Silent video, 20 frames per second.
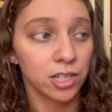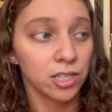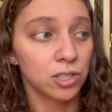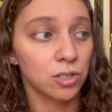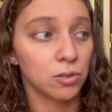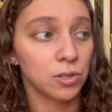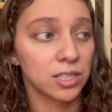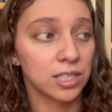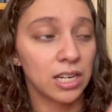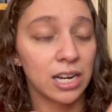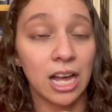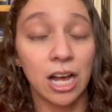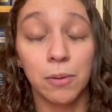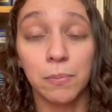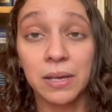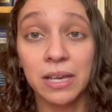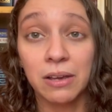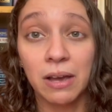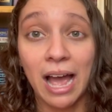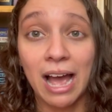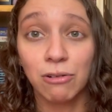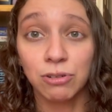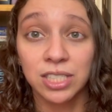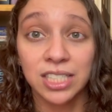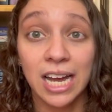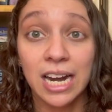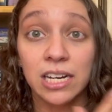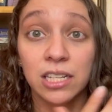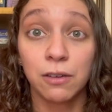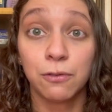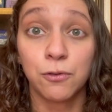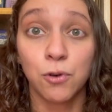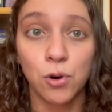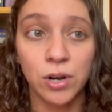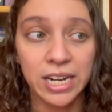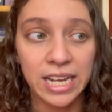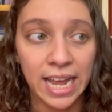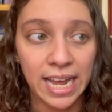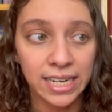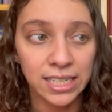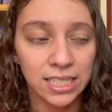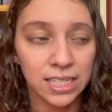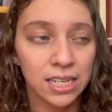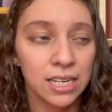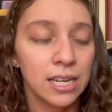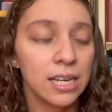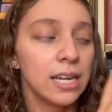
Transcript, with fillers: so this can help me outside the 48.